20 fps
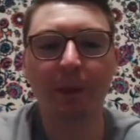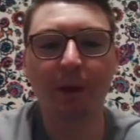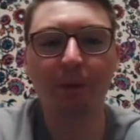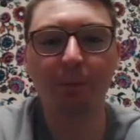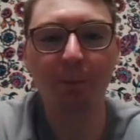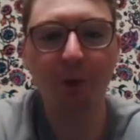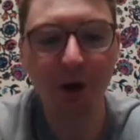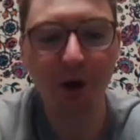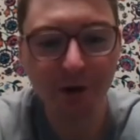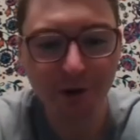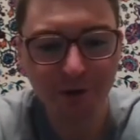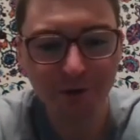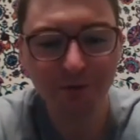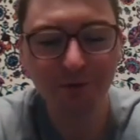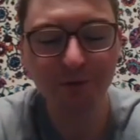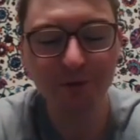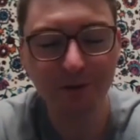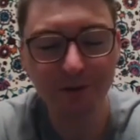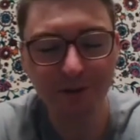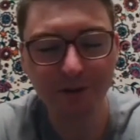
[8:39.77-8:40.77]
Parts for
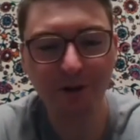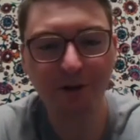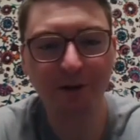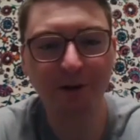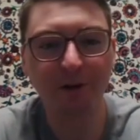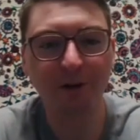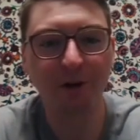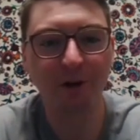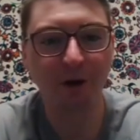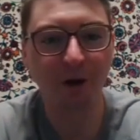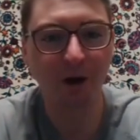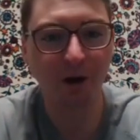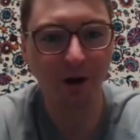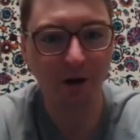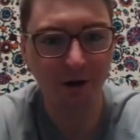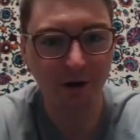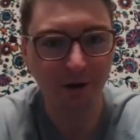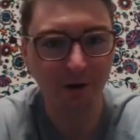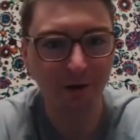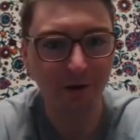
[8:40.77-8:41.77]
this car are
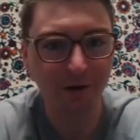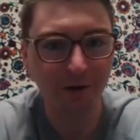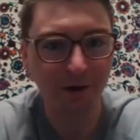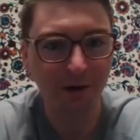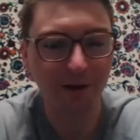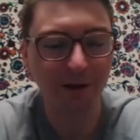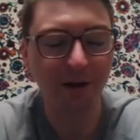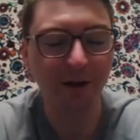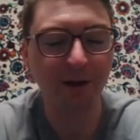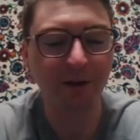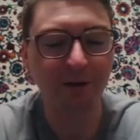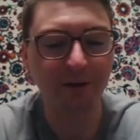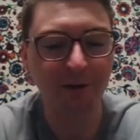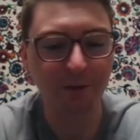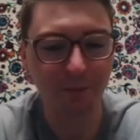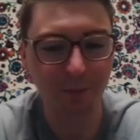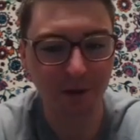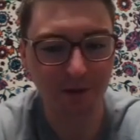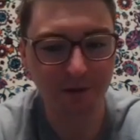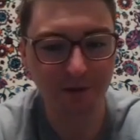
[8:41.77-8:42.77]
hard and
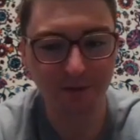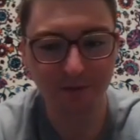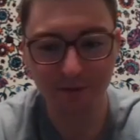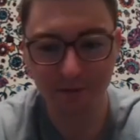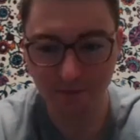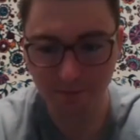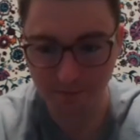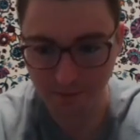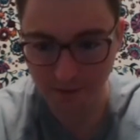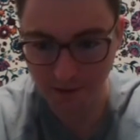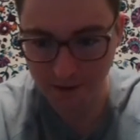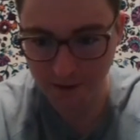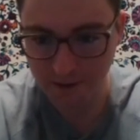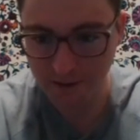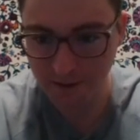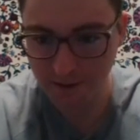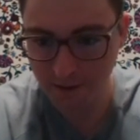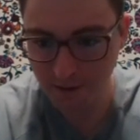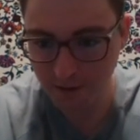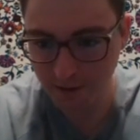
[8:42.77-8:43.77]
expensive to
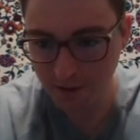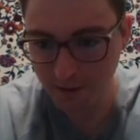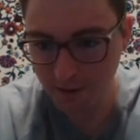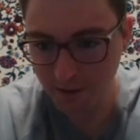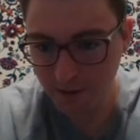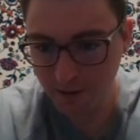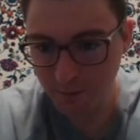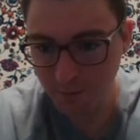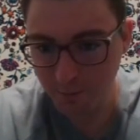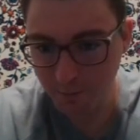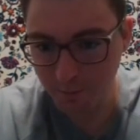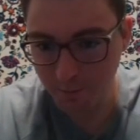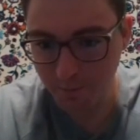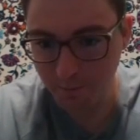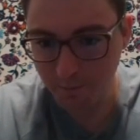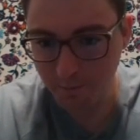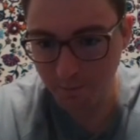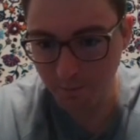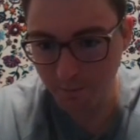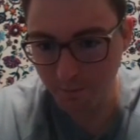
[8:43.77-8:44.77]
find,
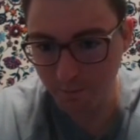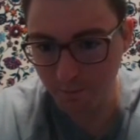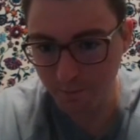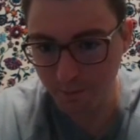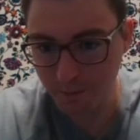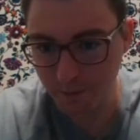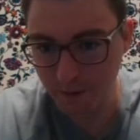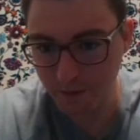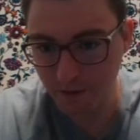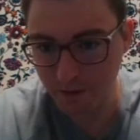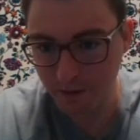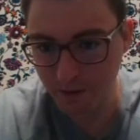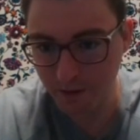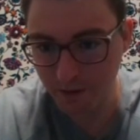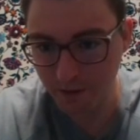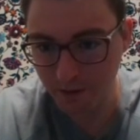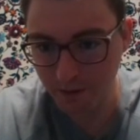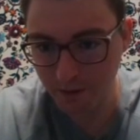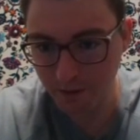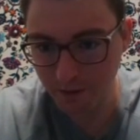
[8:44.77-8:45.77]

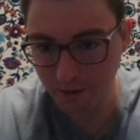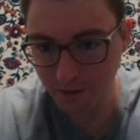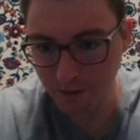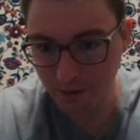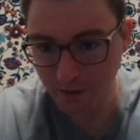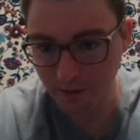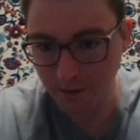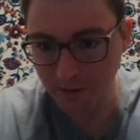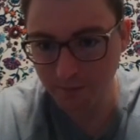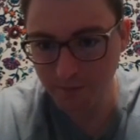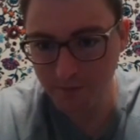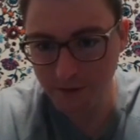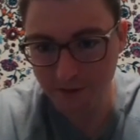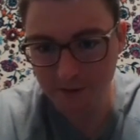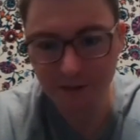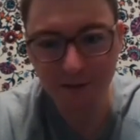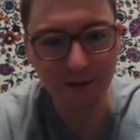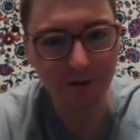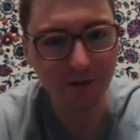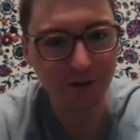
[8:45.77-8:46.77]
but I've
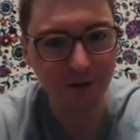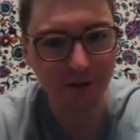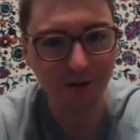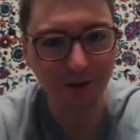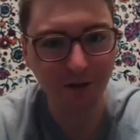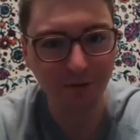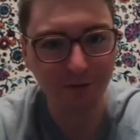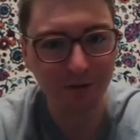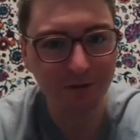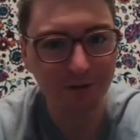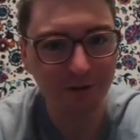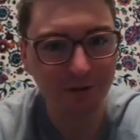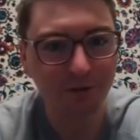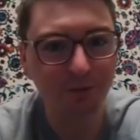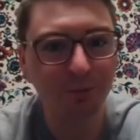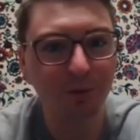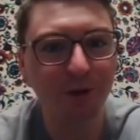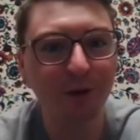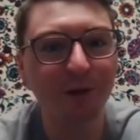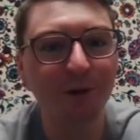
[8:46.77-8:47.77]
considered it. I've considered
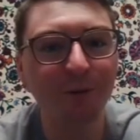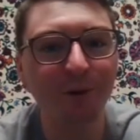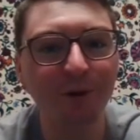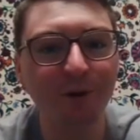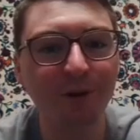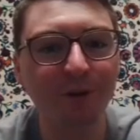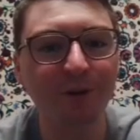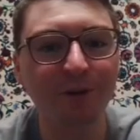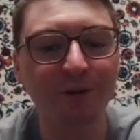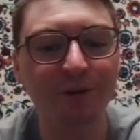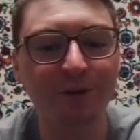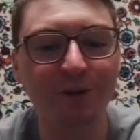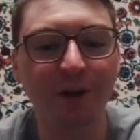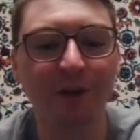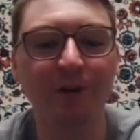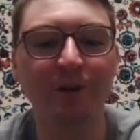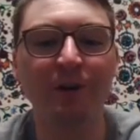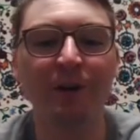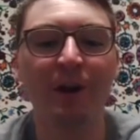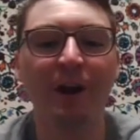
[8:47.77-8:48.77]
bringing one onto the
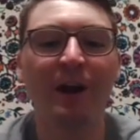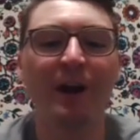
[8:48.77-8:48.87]
channel.